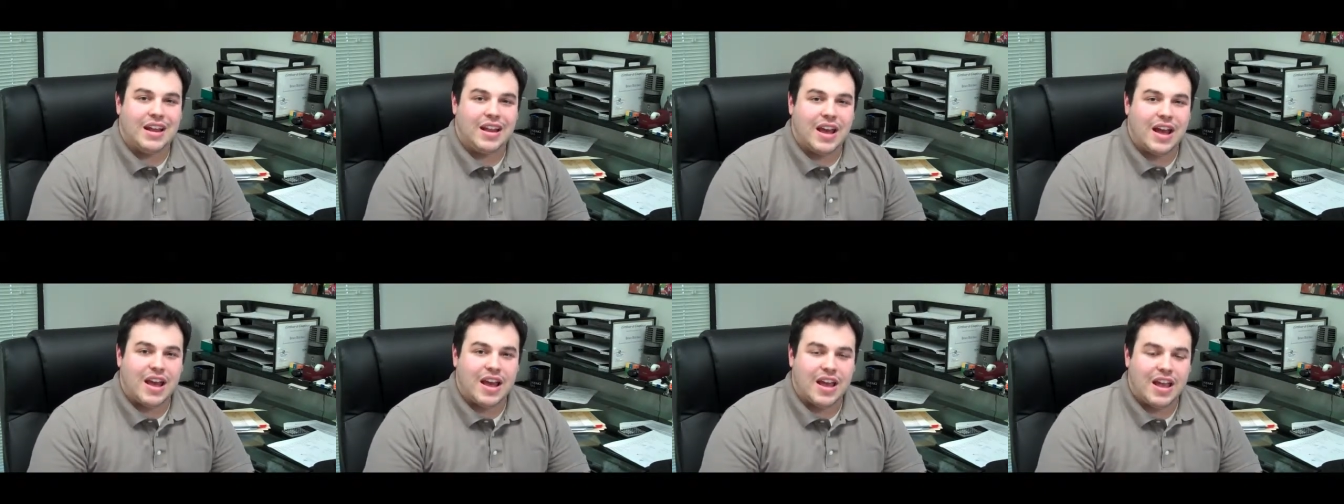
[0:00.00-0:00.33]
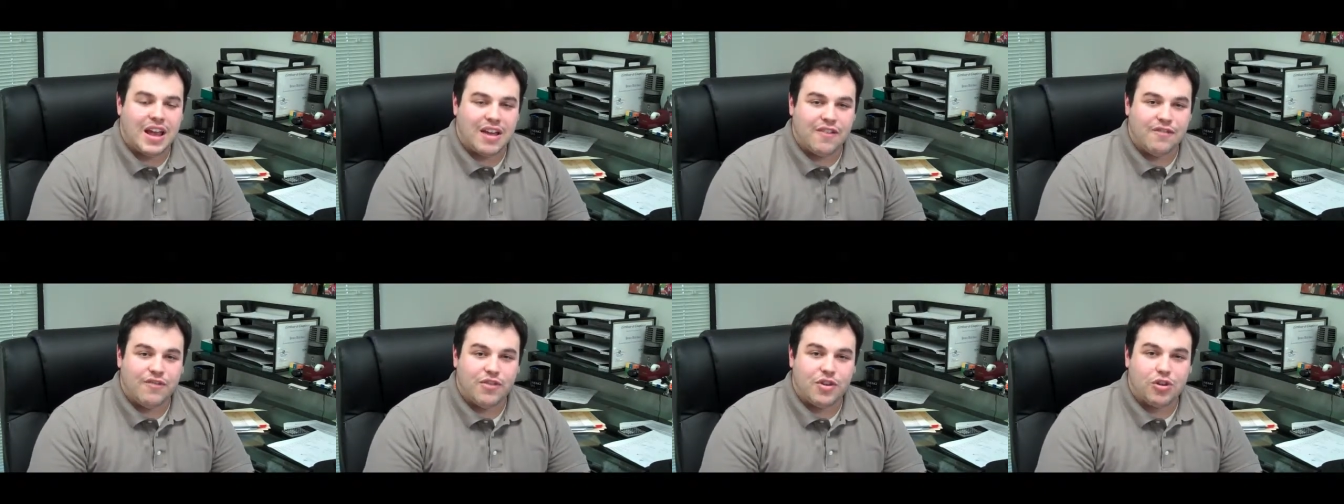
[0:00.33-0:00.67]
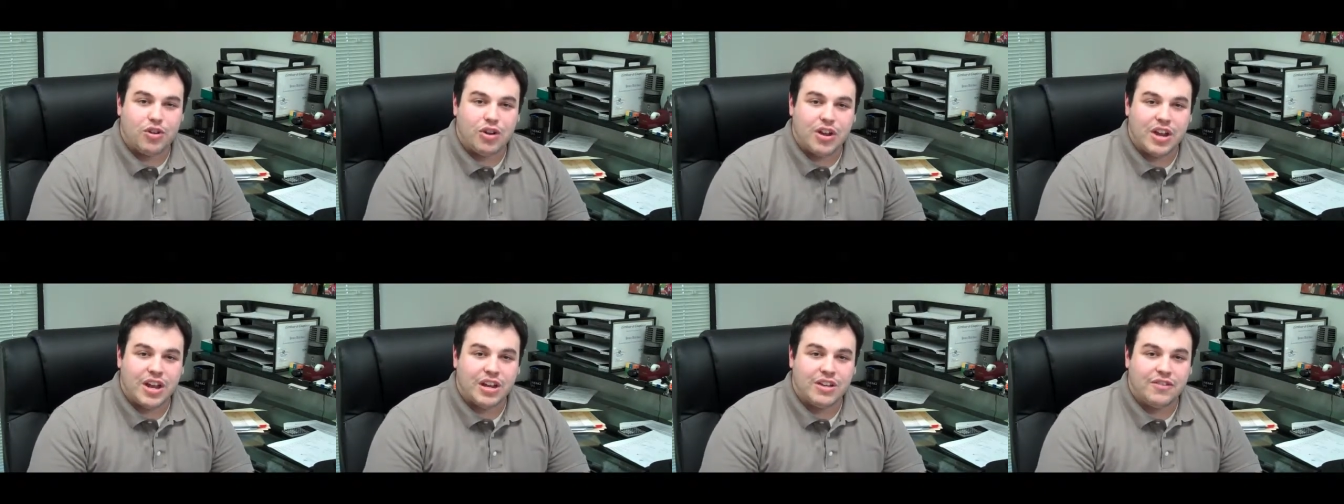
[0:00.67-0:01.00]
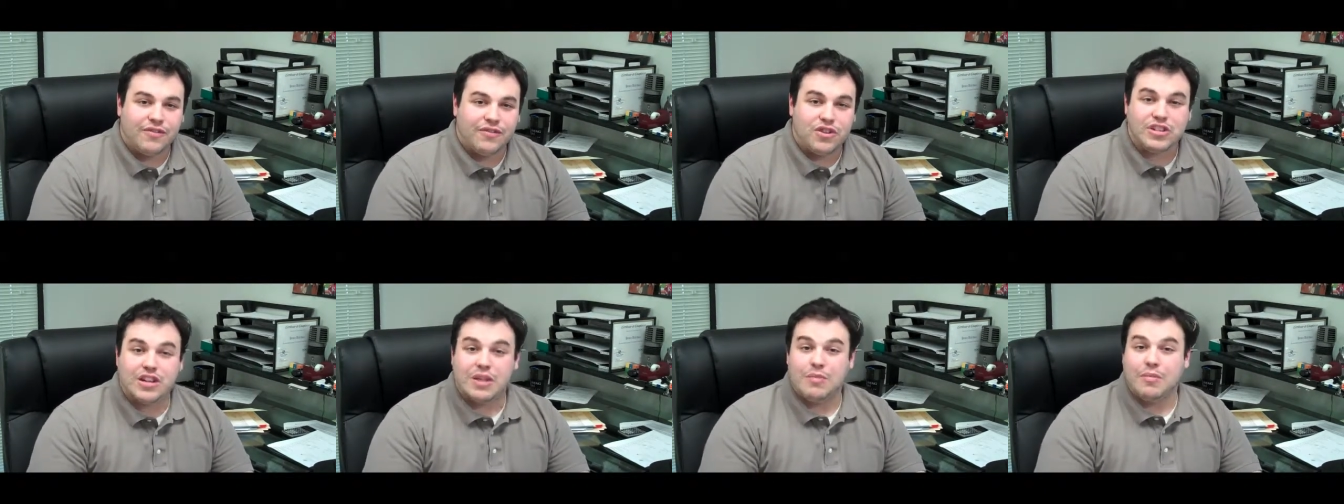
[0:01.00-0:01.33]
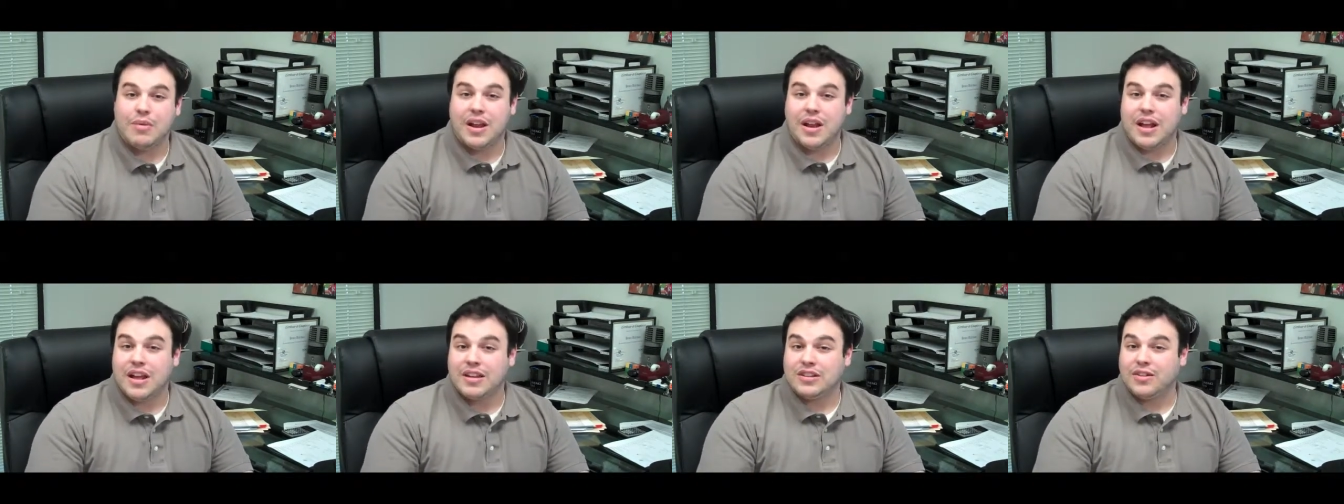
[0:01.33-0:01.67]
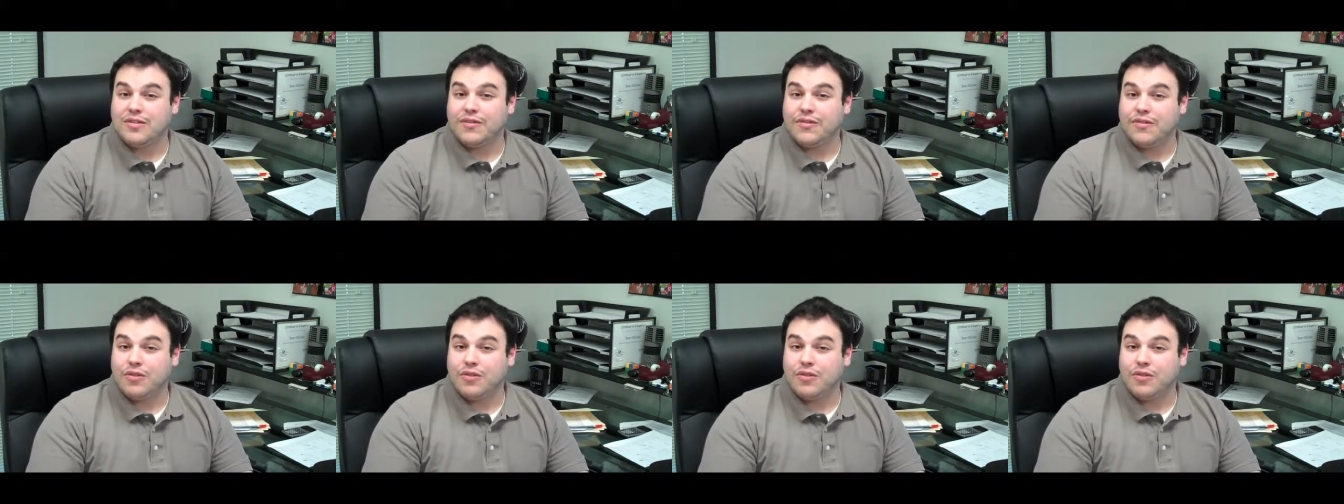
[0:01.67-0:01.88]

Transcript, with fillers: uh, if they're looking for someone as a,